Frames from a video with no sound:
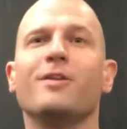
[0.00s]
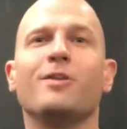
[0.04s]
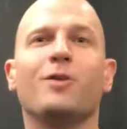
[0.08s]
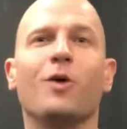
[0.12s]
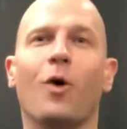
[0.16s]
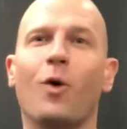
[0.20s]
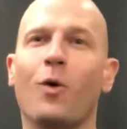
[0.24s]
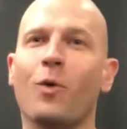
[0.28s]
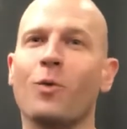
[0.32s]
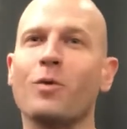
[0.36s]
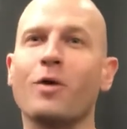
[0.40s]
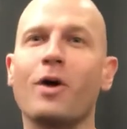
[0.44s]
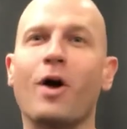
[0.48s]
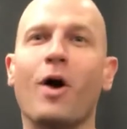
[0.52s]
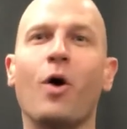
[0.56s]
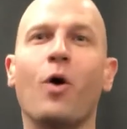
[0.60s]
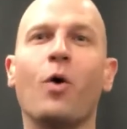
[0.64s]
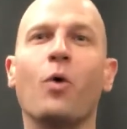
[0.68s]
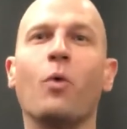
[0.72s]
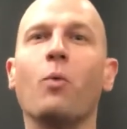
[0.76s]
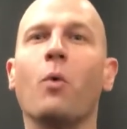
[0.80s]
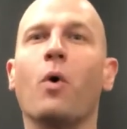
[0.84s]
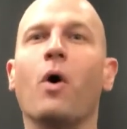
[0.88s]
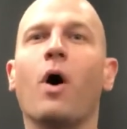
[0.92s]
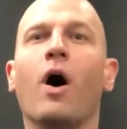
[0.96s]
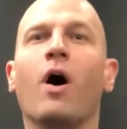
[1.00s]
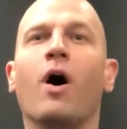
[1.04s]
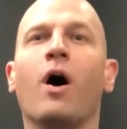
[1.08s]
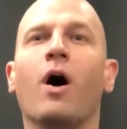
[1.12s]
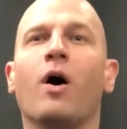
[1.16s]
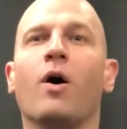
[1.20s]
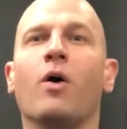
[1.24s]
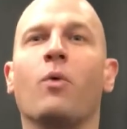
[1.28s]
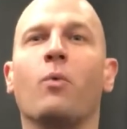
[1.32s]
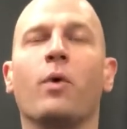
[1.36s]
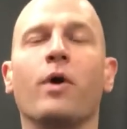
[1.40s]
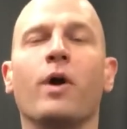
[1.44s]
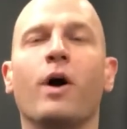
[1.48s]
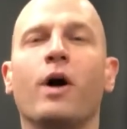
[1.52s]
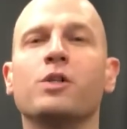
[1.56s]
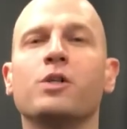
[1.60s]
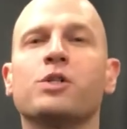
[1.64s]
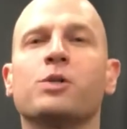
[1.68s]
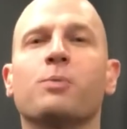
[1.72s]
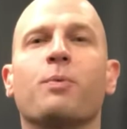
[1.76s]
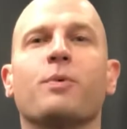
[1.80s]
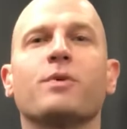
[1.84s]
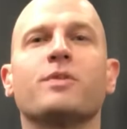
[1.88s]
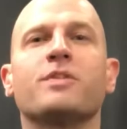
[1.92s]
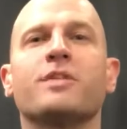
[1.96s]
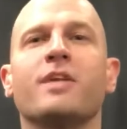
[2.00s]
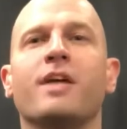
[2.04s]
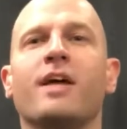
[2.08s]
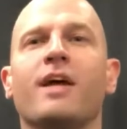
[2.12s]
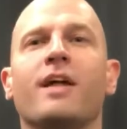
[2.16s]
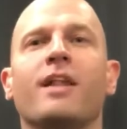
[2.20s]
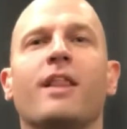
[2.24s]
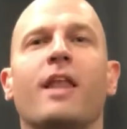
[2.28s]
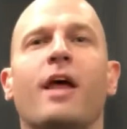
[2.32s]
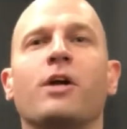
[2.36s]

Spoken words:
don't go 100%